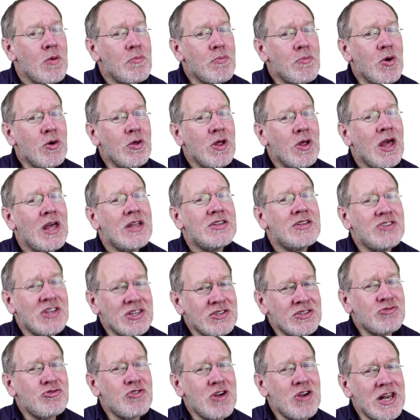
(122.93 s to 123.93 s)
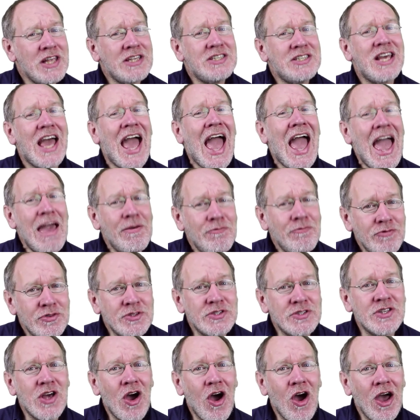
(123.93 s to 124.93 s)
But just really to
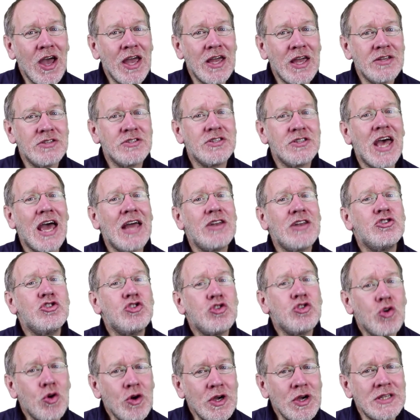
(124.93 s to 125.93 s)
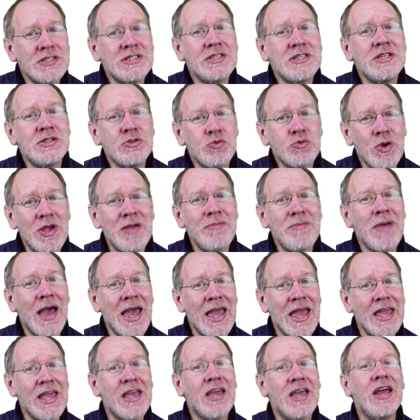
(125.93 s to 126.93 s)
emphasize that choices we
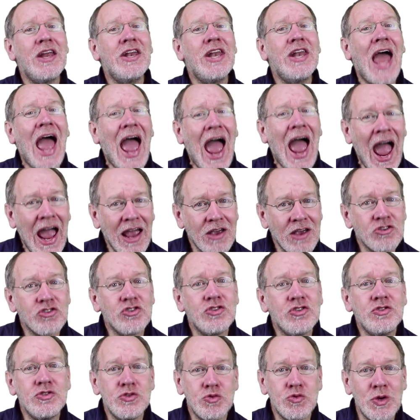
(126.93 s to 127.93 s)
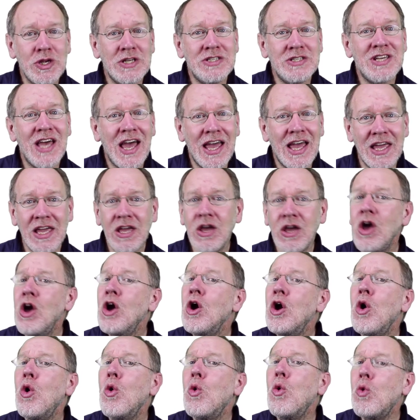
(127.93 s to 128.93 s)
make and actions we take
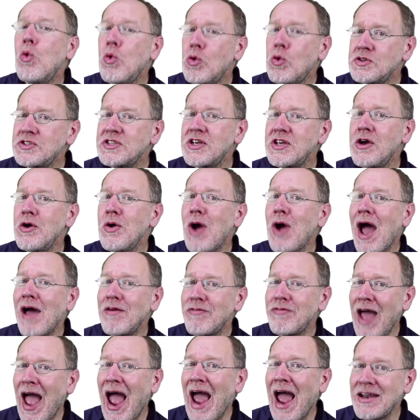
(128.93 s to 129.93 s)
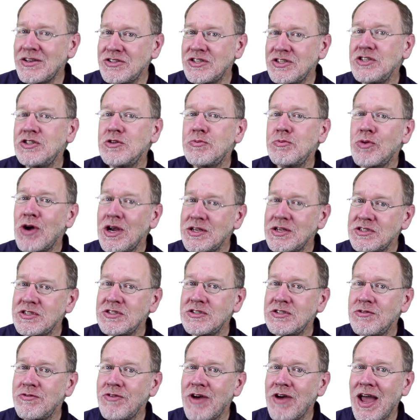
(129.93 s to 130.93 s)
also have
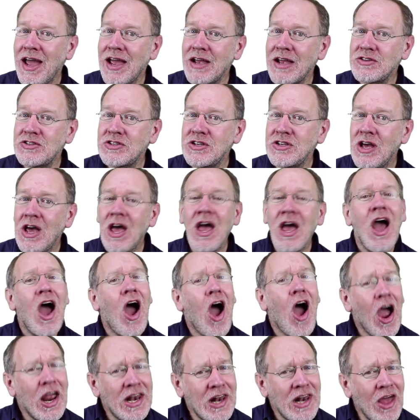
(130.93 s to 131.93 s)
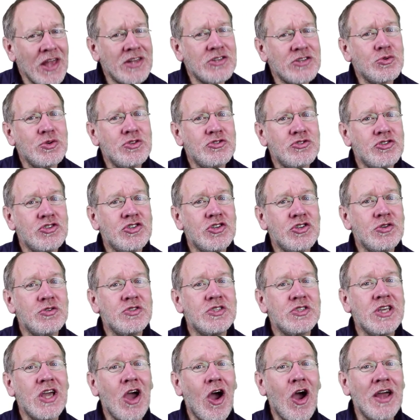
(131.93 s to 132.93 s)
antidepressant effect, I'd like to
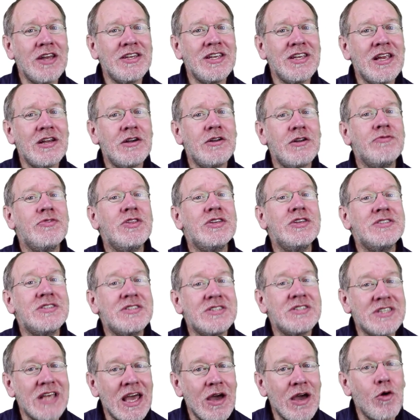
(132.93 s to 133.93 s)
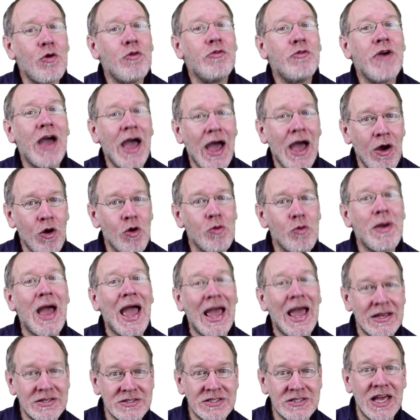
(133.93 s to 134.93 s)
introduce the idea of the self-help
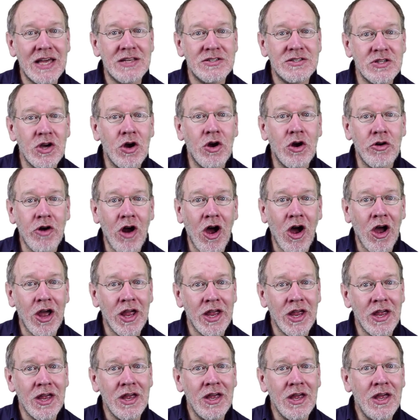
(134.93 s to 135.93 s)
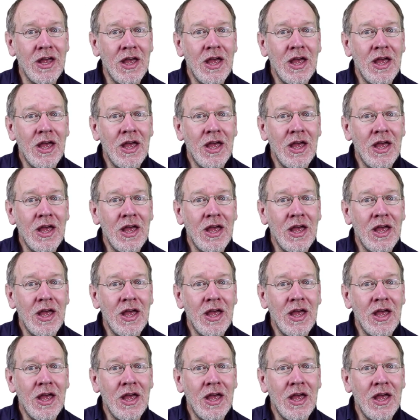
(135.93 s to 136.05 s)
SSRI,